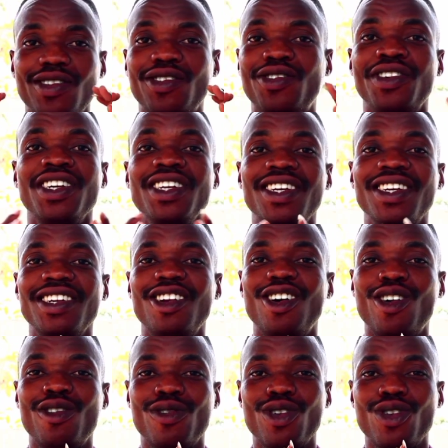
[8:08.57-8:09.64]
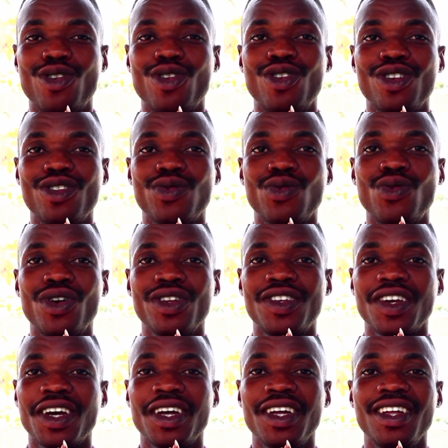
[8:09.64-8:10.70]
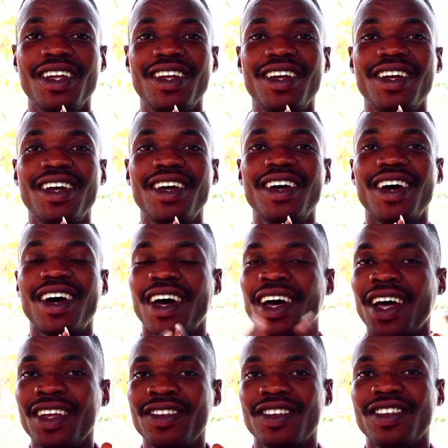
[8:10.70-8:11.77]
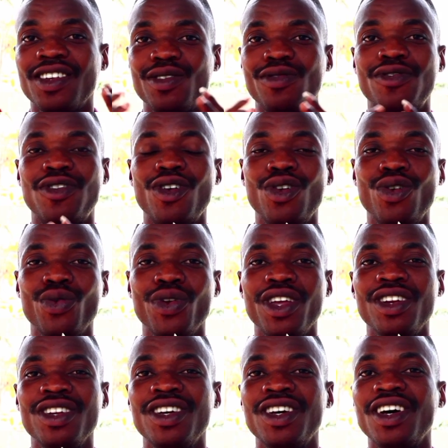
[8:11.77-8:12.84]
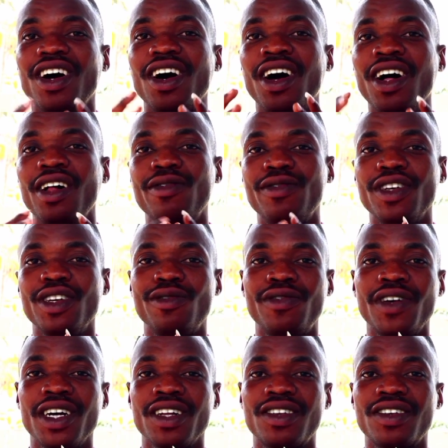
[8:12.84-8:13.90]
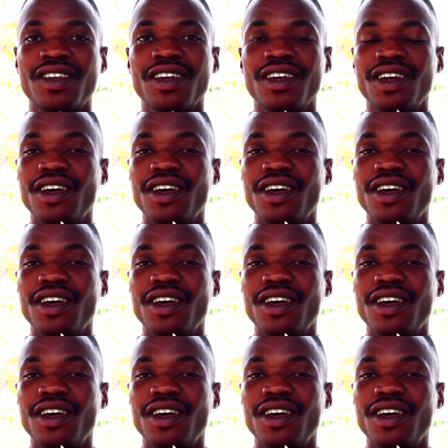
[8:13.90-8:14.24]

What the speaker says: Drinking of coconut water has the following health effects.